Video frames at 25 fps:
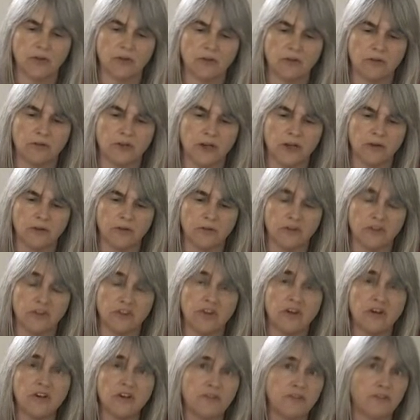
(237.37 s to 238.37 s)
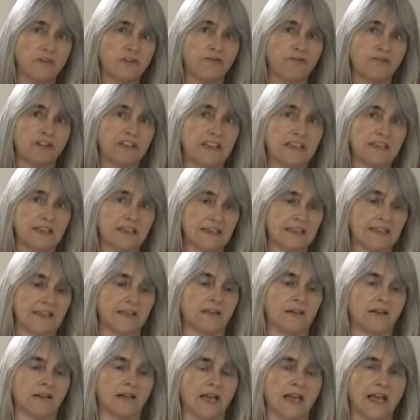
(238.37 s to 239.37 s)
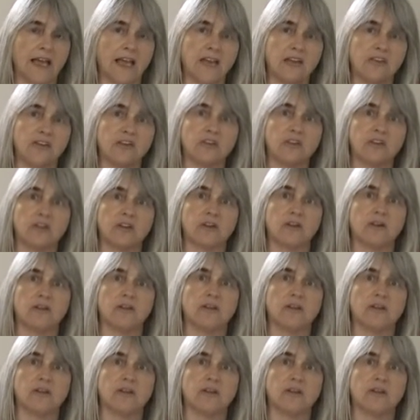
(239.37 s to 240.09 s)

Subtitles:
you'll know that size 15 needle is